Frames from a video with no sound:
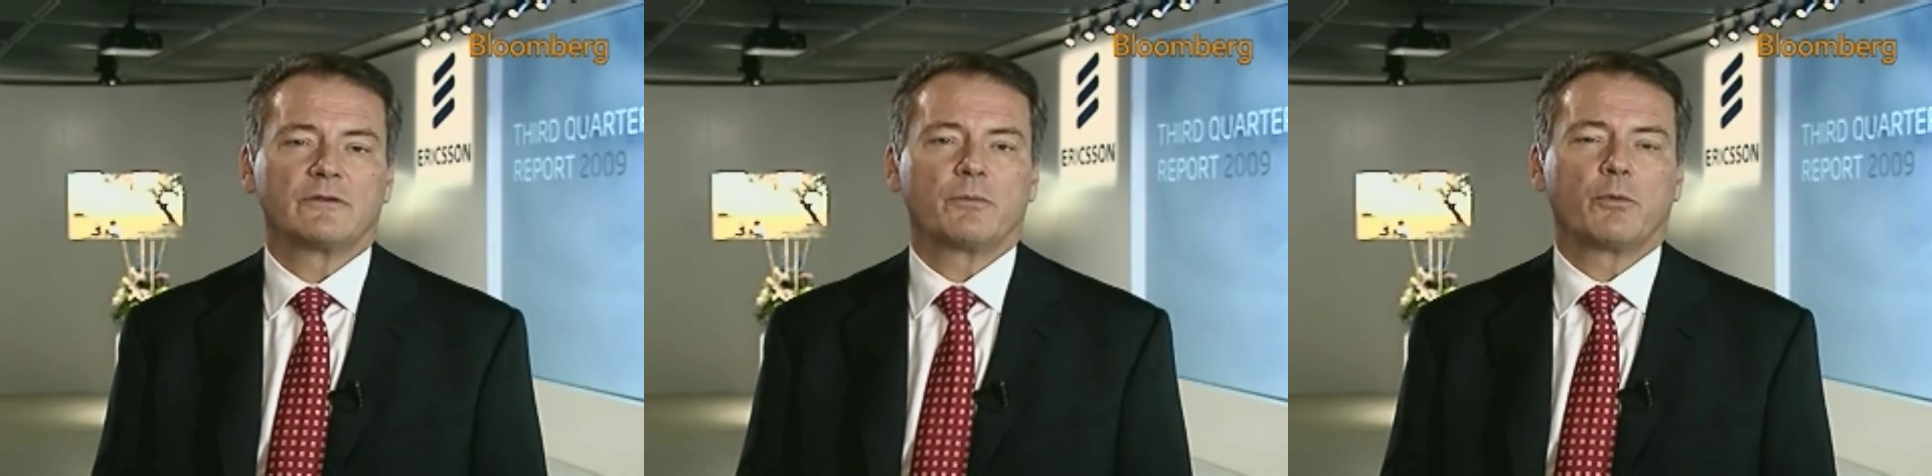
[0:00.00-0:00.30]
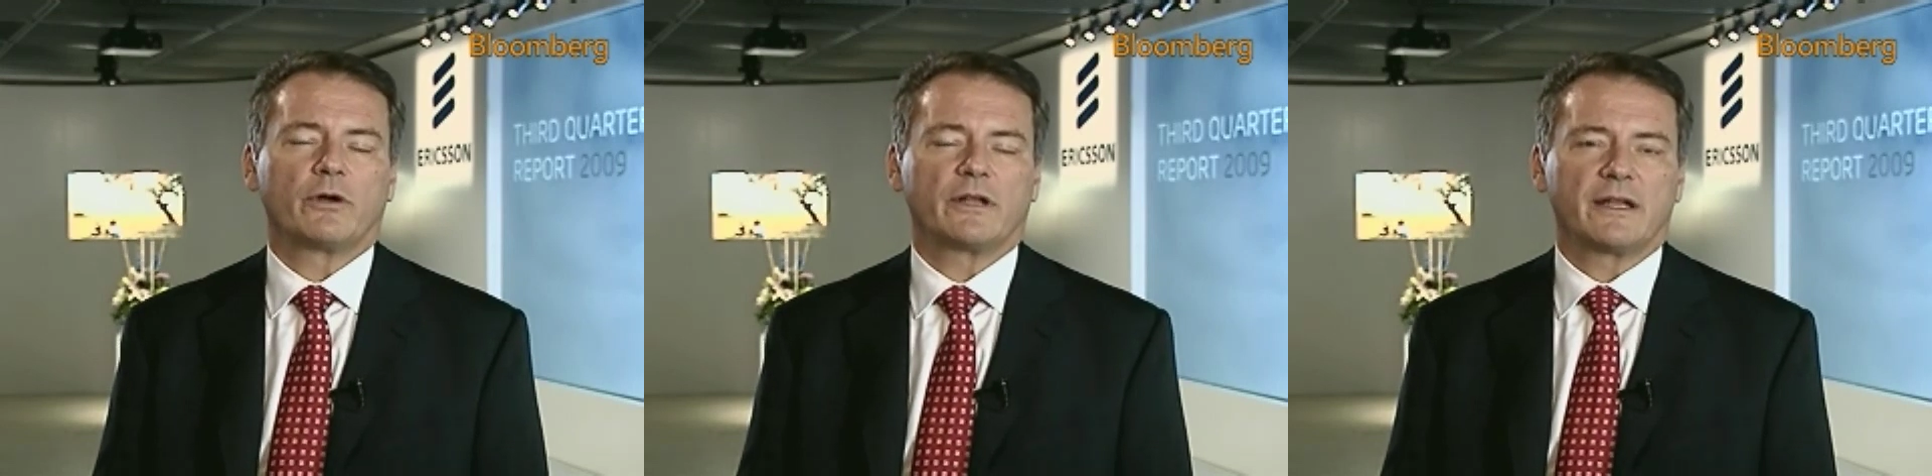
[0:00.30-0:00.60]
in
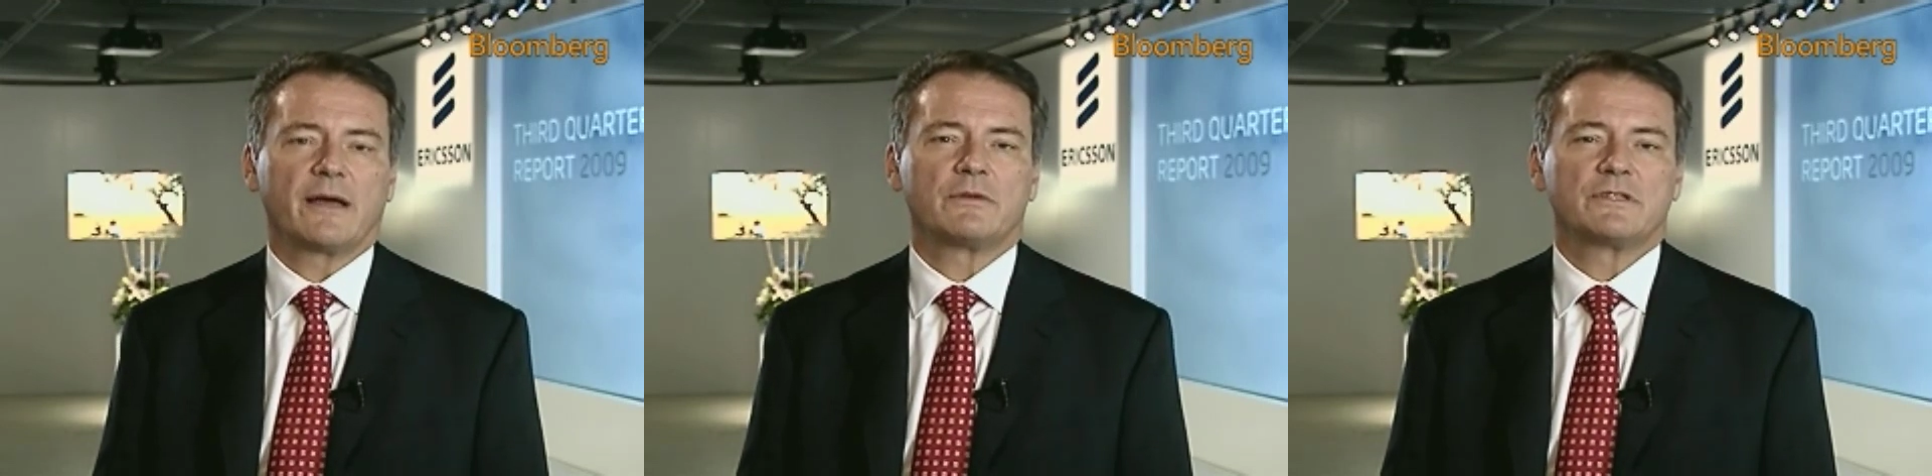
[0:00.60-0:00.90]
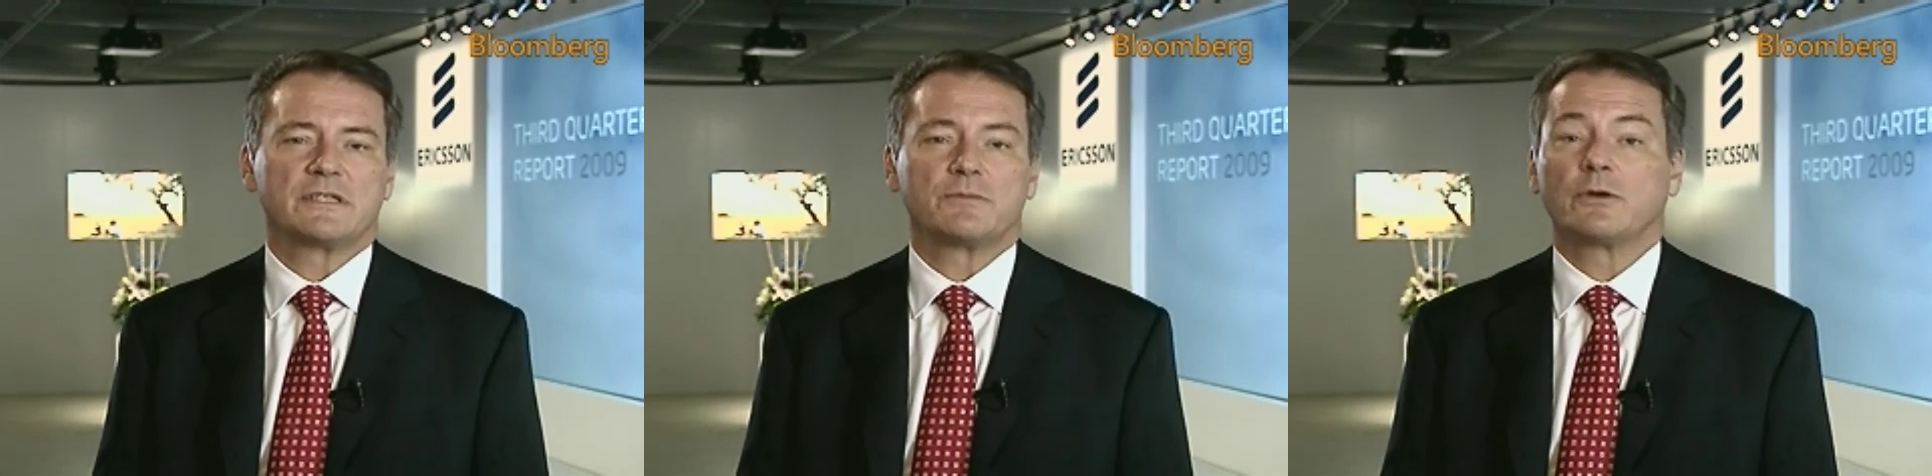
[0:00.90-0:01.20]
reported
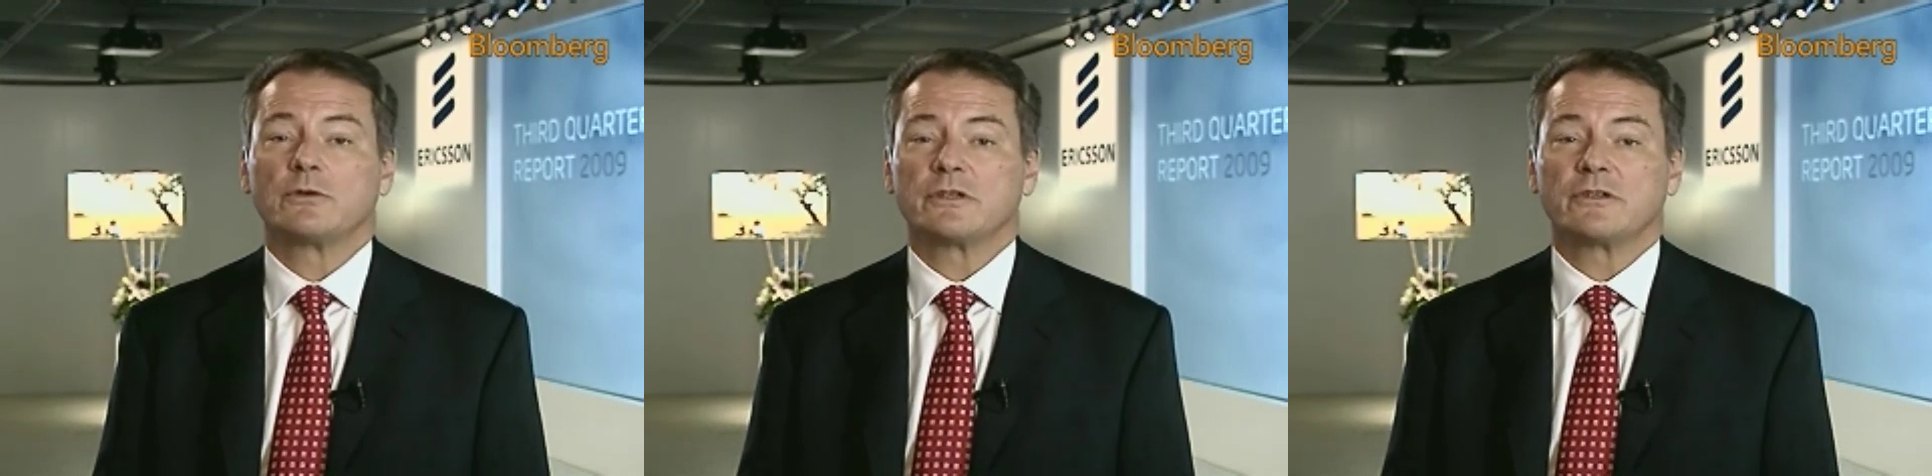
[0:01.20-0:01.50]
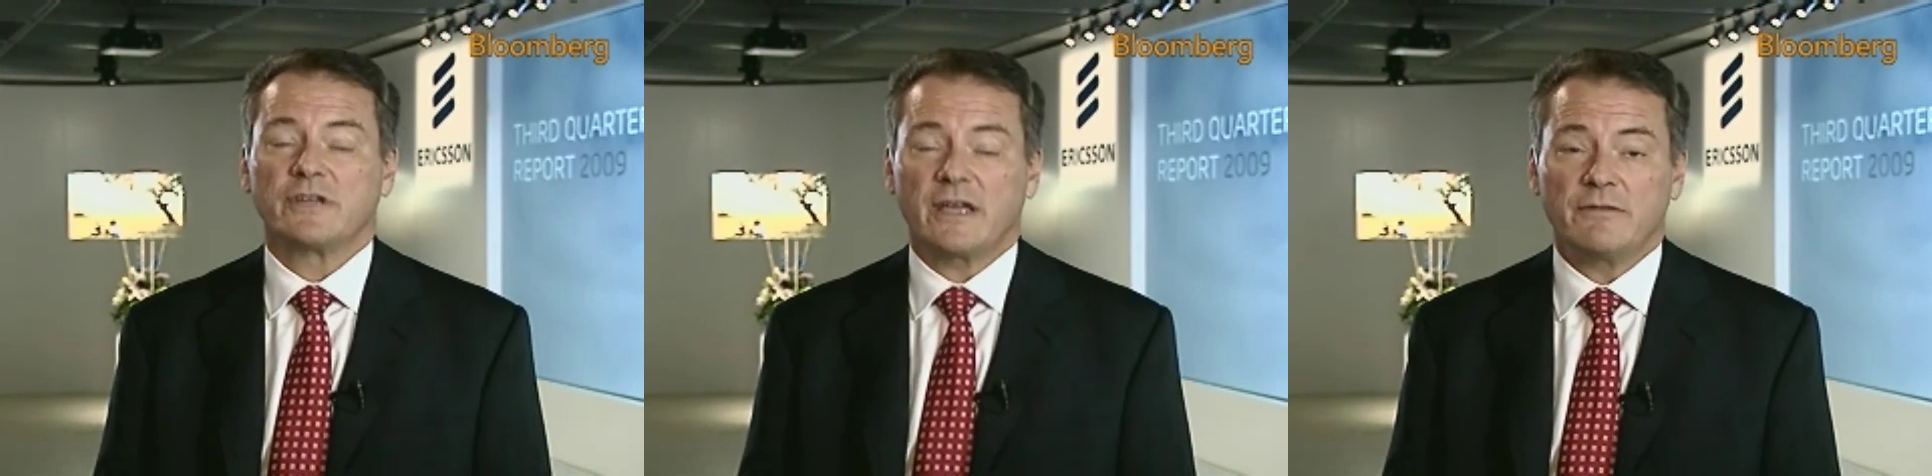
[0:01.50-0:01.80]
numbers is because
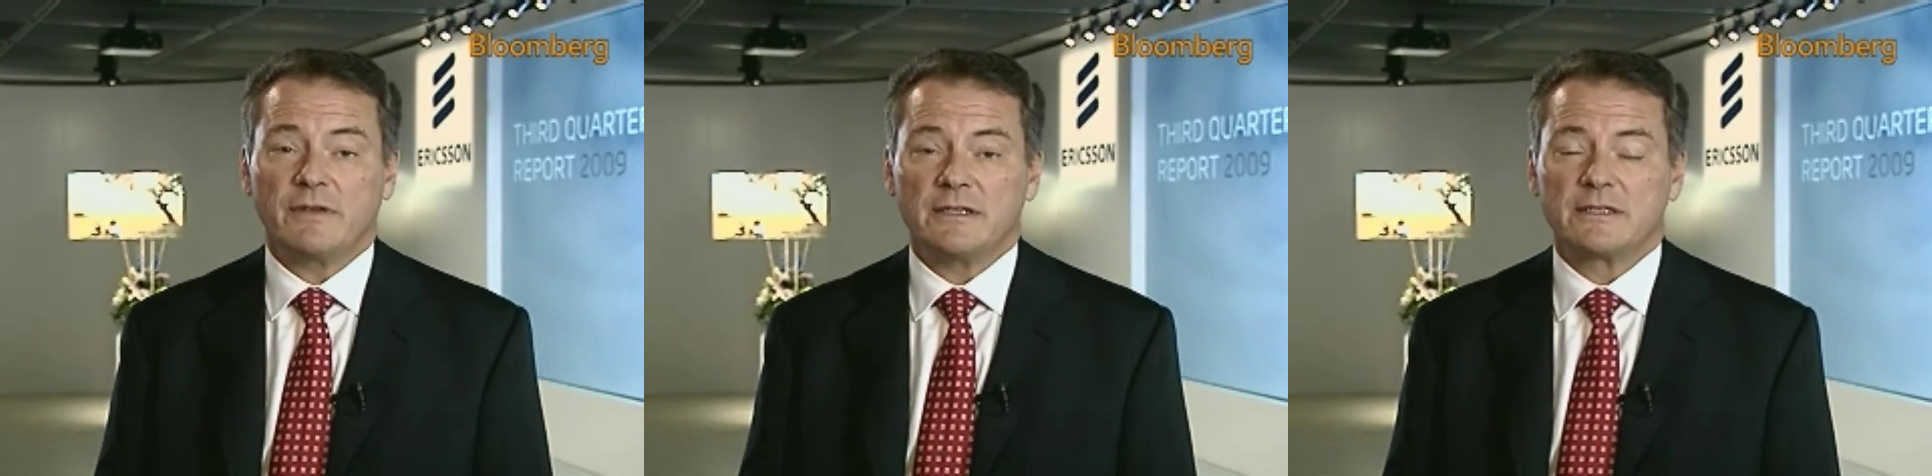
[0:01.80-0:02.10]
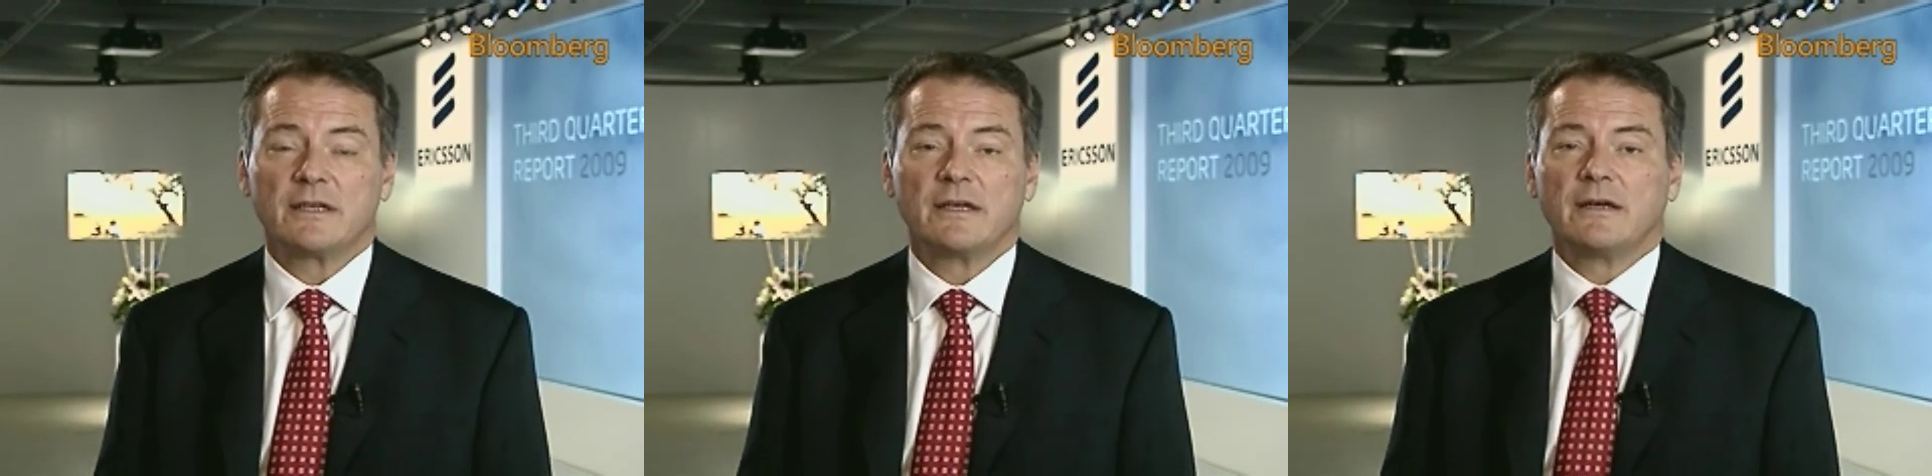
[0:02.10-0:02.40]
our J
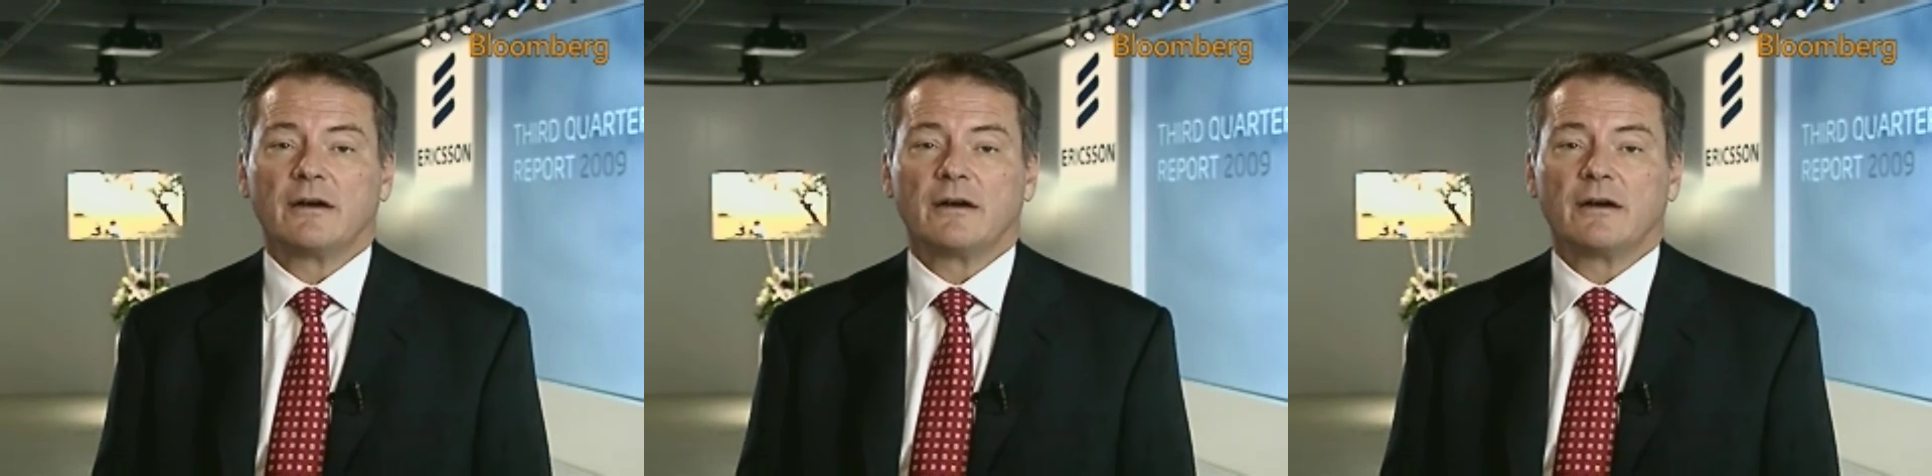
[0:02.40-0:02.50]
Vs